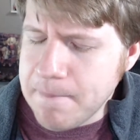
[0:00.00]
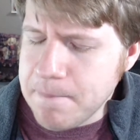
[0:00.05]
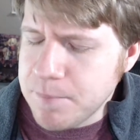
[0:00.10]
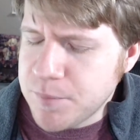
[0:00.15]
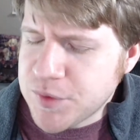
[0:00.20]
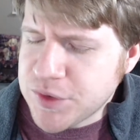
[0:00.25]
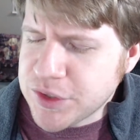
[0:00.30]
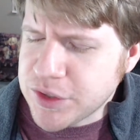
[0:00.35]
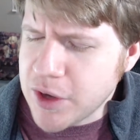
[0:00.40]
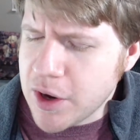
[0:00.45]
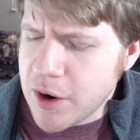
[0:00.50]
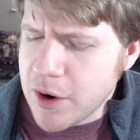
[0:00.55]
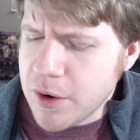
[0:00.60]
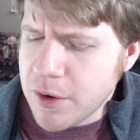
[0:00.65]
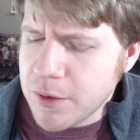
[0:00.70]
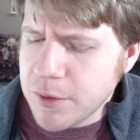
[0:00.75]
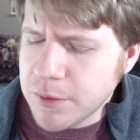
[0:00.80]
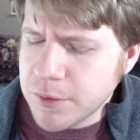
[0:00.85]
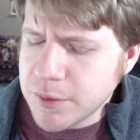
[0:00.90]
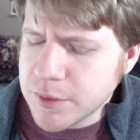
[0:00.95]

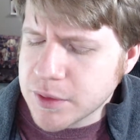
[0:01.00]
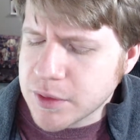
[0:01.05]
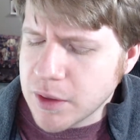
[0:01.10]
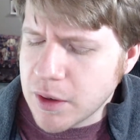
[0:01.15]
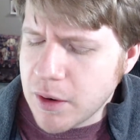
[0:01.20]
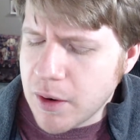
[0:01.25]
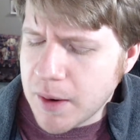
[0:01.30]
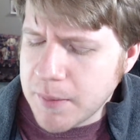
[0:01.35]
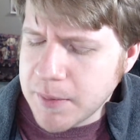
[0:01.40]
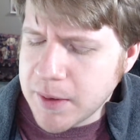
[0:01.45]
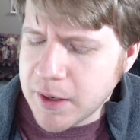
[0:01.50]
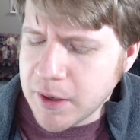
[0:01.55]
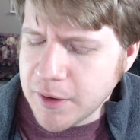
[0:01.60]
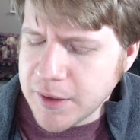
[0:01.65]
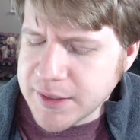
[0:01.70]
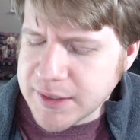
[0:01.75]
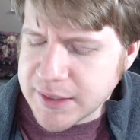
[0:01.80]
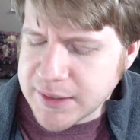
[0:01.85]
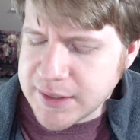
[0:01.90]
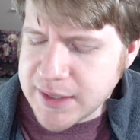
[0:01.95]
So I'm
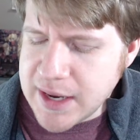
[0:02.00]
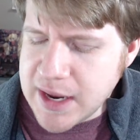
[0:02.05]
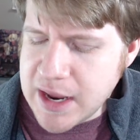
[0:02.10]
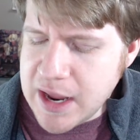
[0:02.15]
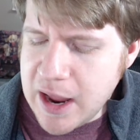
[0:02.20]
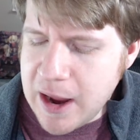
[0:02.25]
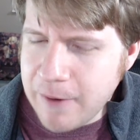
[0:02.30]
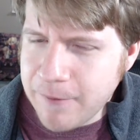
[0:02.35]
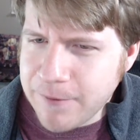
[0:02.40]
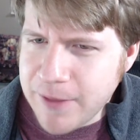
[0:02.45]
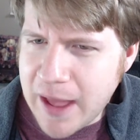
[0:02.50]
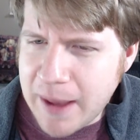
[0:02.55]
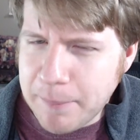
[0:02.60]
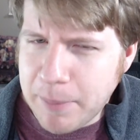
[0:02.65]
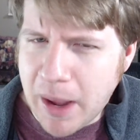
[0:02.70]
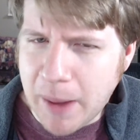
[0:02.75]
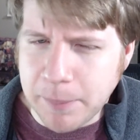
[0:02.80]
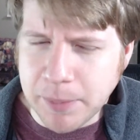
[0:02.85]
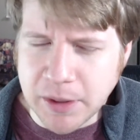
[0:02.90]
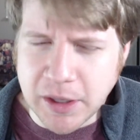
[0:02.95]
curious to see if that
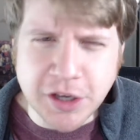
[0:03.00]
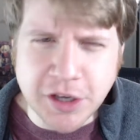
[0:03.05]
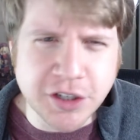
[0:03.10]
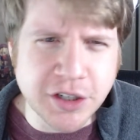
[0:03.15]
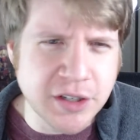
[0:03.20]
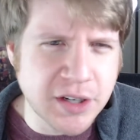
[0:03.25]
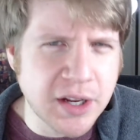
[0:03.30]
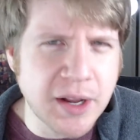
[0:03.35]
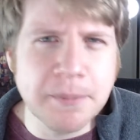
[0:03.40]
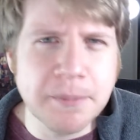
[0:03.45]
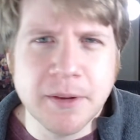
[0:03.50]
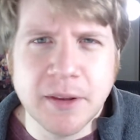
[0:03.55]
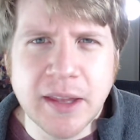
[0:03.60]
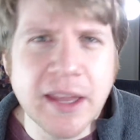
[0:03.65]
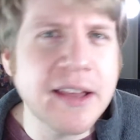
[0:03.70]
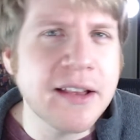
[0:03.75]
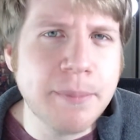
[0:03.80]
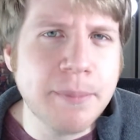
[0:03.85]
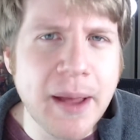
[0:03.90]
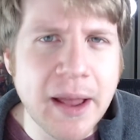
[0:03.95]
population
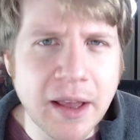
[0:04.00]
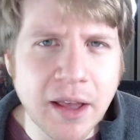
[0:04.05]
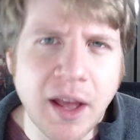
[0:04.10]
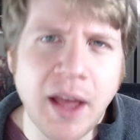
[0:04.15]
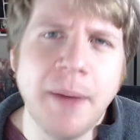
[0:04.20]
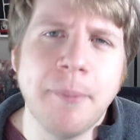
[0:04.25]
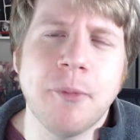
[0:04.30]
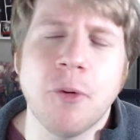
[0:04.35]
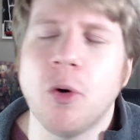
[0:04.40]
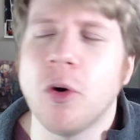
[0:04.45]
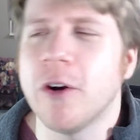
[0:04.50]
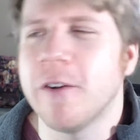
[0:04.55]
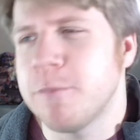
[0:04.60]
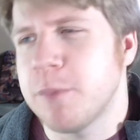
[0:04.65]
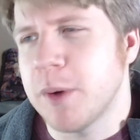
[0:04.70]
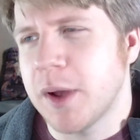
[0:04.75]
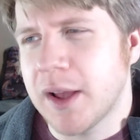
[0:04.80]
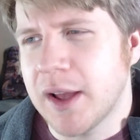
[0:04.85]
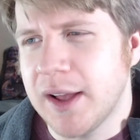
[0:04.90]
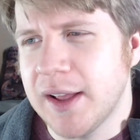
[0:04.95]
kicks back up, or if,
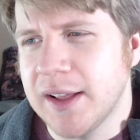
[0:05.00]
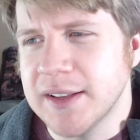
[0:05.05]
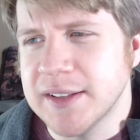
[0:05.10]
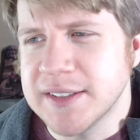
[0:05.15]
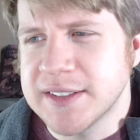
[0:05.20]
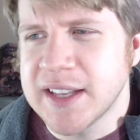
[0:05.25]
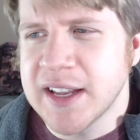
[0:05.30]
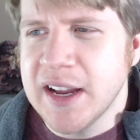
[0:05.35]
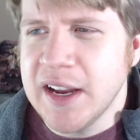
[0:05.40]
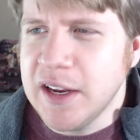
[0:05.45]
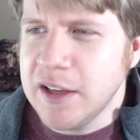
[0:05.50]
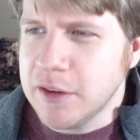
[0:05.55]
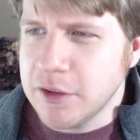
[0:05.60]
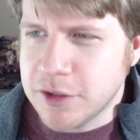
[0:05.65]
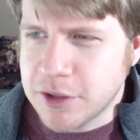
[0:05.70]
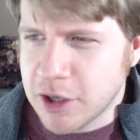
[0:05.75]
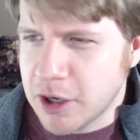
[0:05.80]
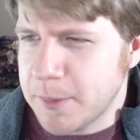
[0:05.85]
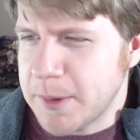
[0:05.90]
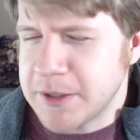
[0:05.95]
because those
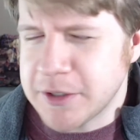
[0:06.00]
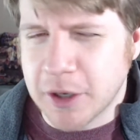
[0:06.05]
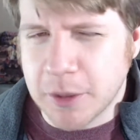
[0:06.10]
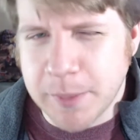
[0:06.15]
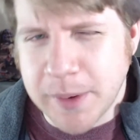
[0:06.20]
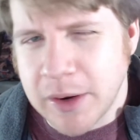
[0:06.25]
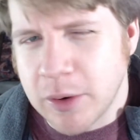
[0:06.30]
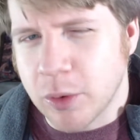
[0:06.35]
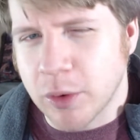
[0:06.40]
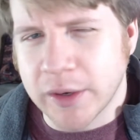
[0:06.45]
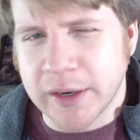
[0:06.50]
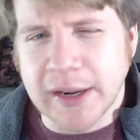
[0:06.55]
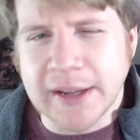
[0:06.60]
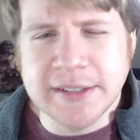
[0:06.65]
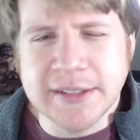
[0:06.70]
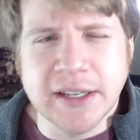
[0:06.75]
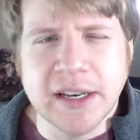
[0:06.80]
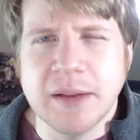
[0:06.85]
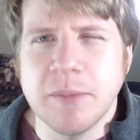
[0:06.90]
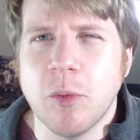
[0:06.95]
tournaments aren't being
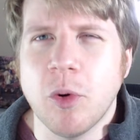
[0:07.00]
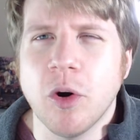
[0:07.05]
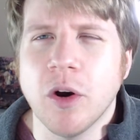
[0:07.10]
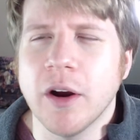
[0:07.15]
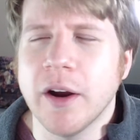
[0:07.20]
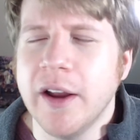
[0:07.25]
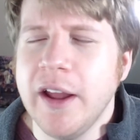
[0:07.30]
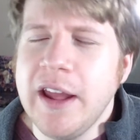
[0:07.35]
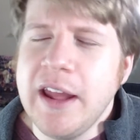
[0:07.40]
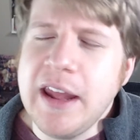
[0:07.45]
organized anymore,